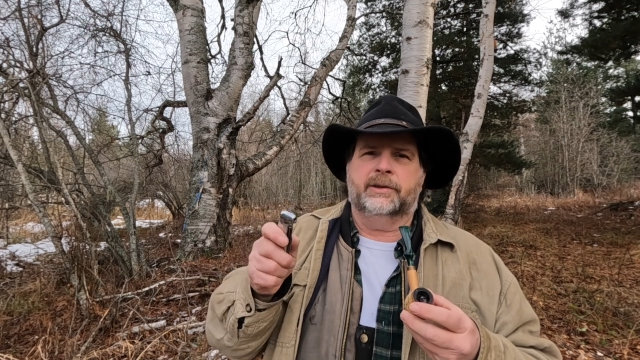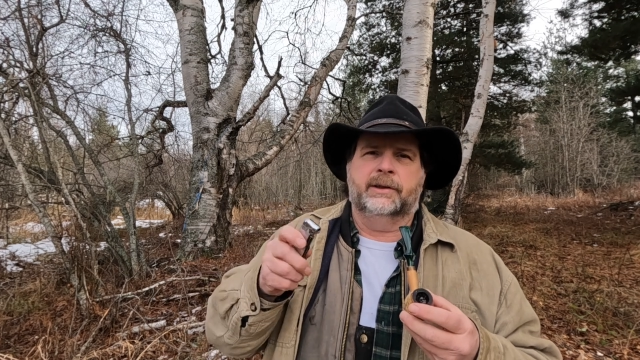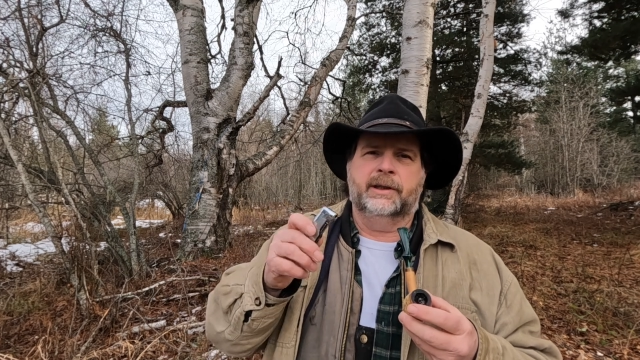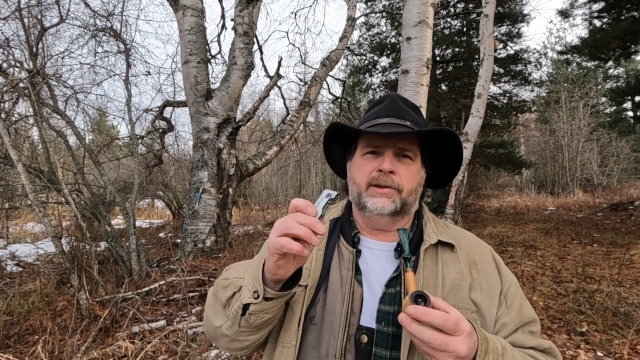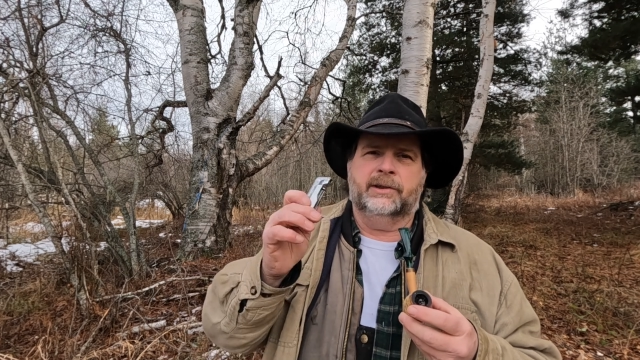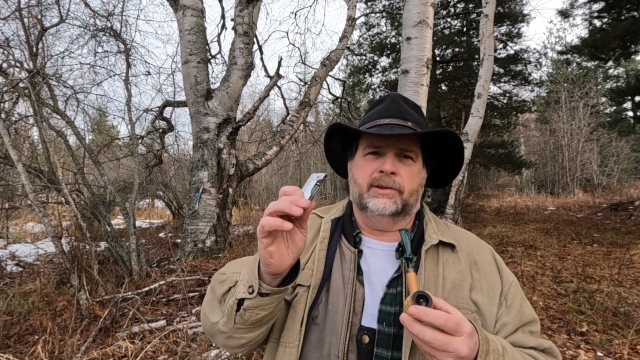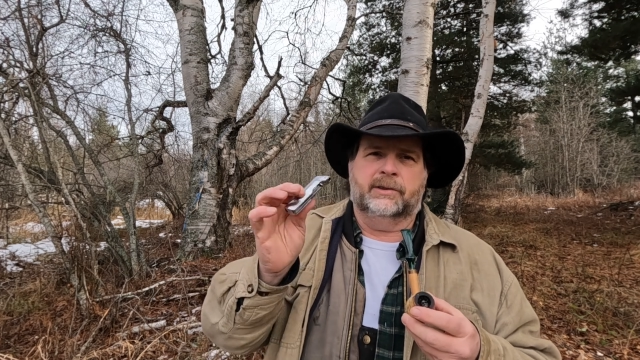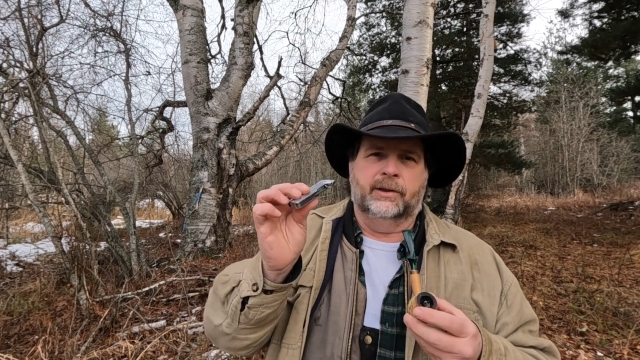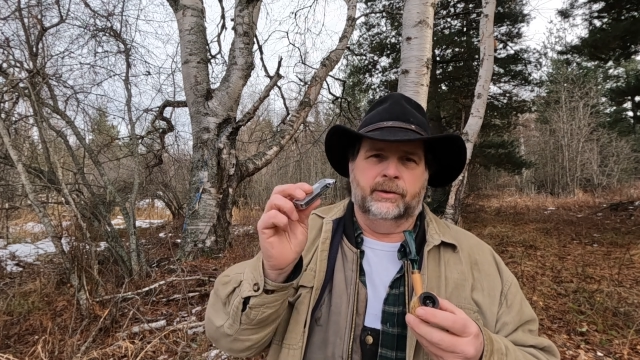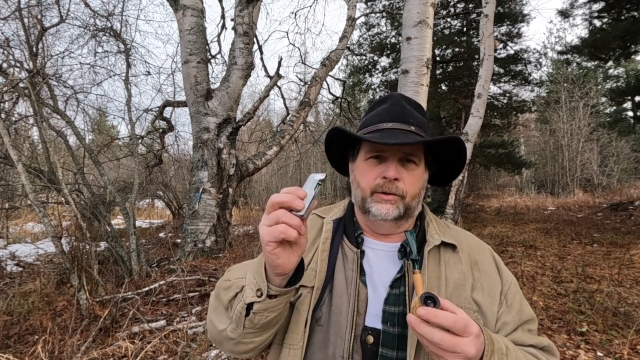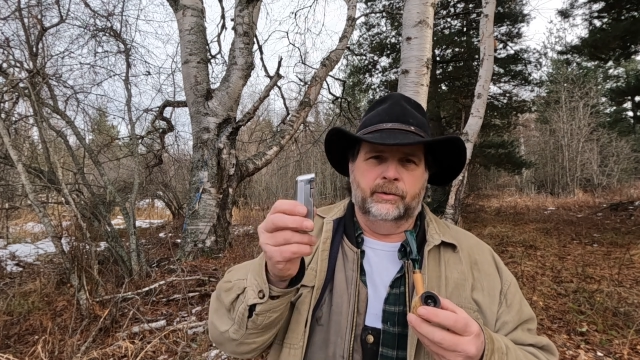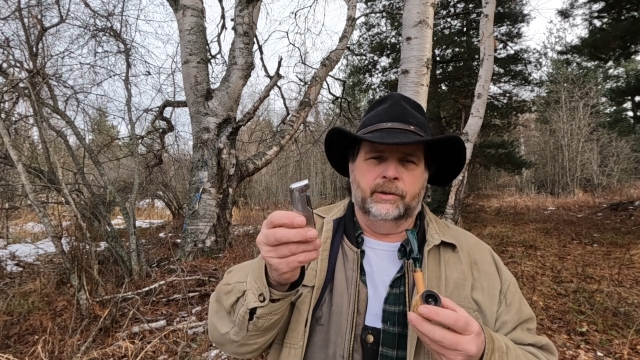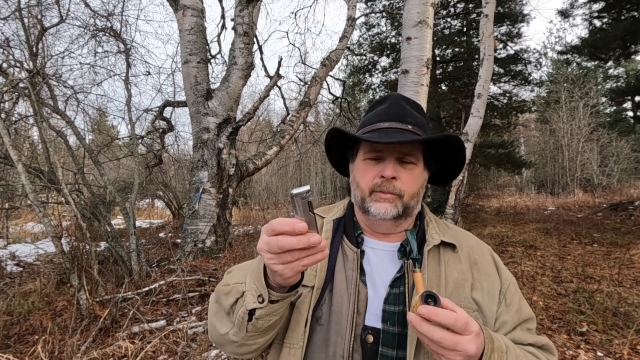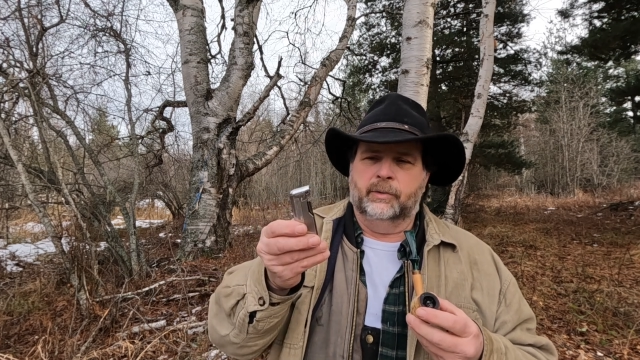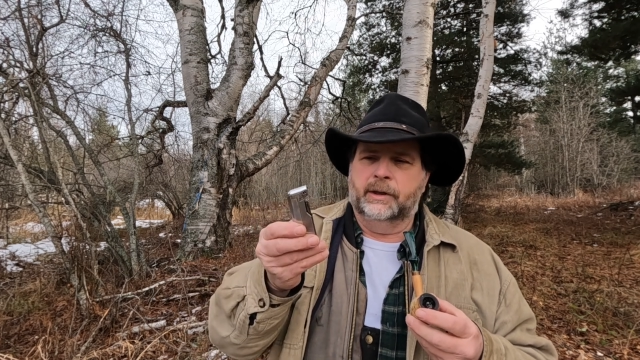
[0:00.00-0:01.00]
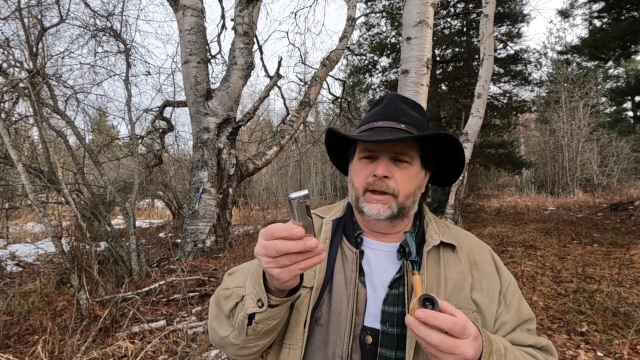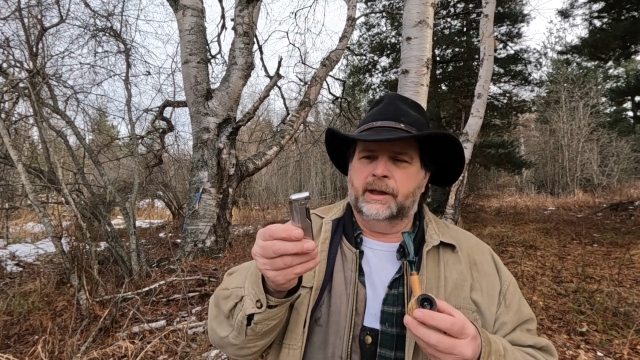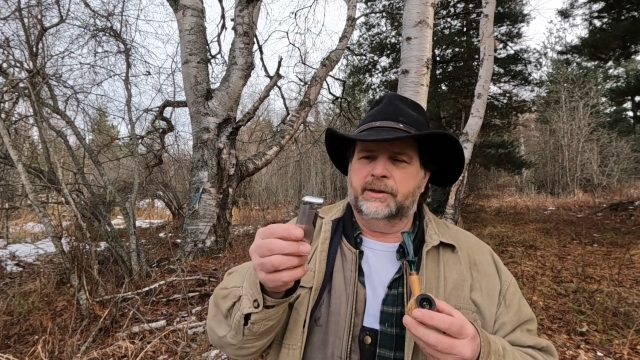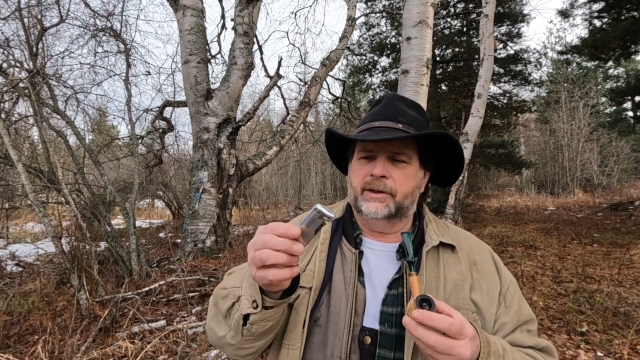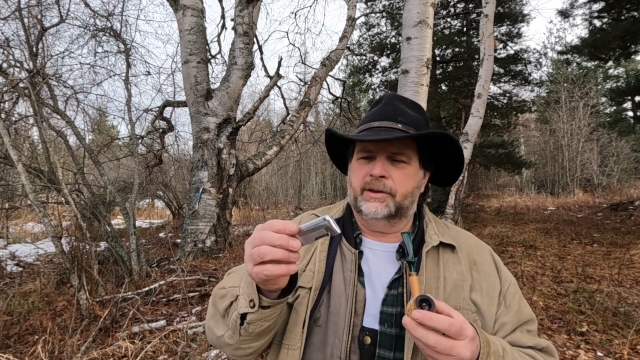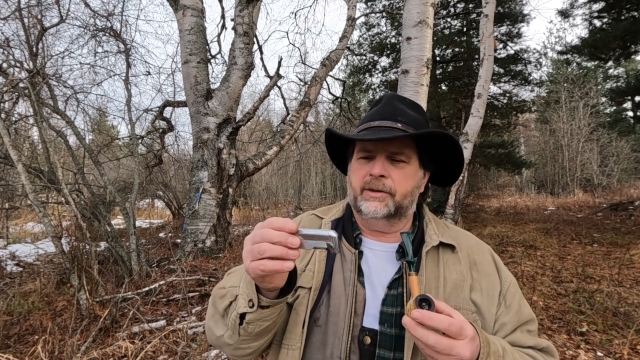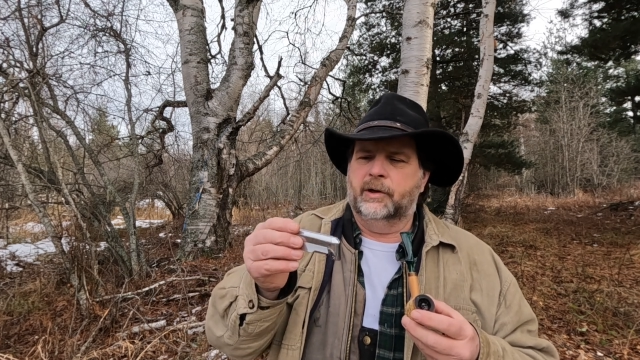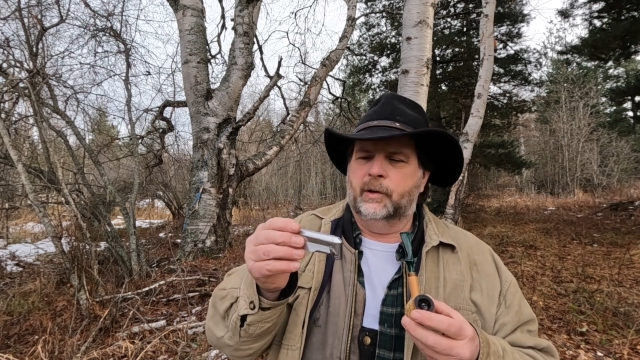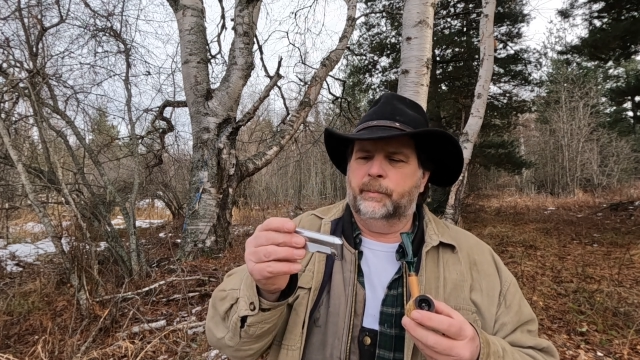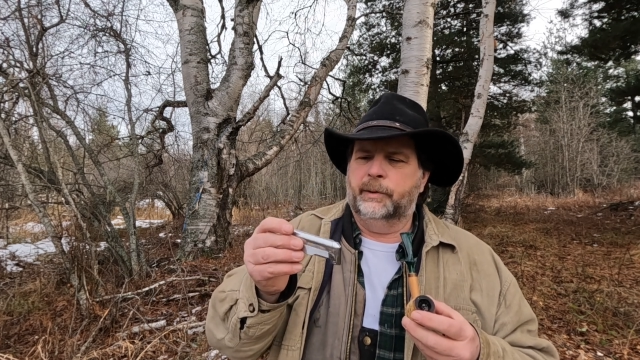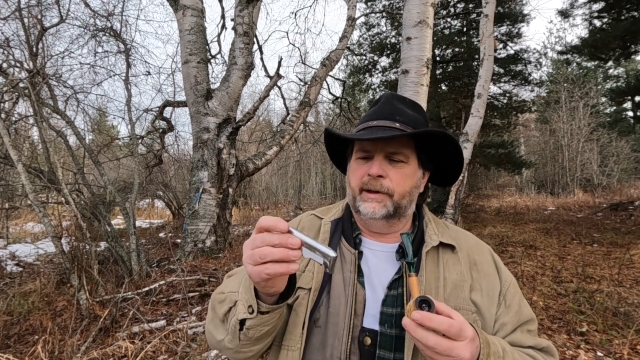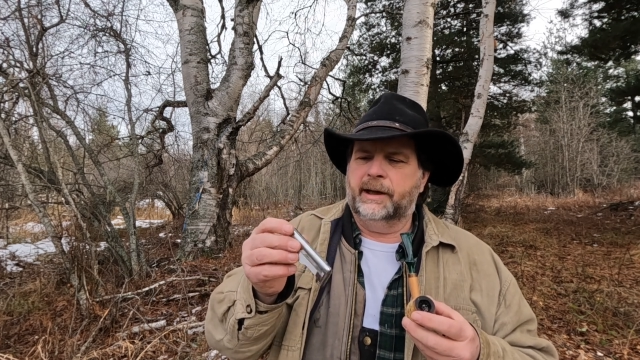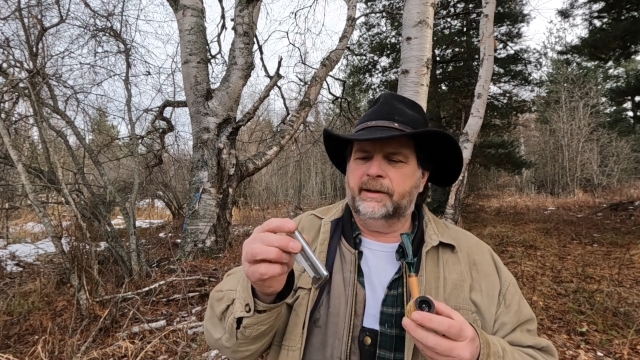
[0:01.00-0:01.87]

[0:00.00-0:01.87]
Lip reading: This is the newer one I just opened.